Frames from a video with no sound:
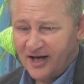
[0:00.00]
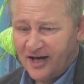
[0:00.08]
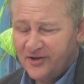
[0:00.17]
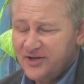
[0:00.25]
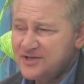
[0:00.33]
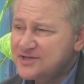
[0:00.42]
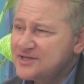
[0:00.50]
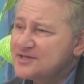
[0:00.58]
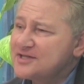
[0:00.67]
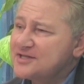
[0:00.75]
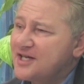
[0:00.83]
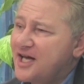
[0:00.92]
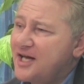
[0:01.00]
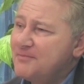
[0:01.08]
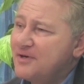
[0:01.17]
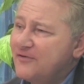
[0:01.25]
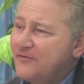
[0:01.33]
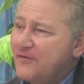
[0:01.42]
And this is a time
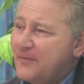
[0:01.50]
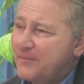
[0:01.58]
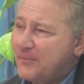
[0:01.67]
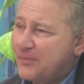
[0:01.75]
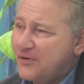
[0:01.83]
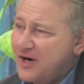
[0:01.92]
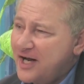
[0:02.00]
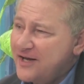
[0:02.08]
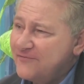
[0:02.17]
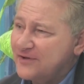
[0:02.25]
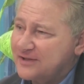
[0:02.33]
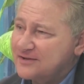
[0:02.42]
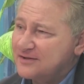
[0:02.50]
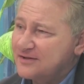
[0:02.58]
of private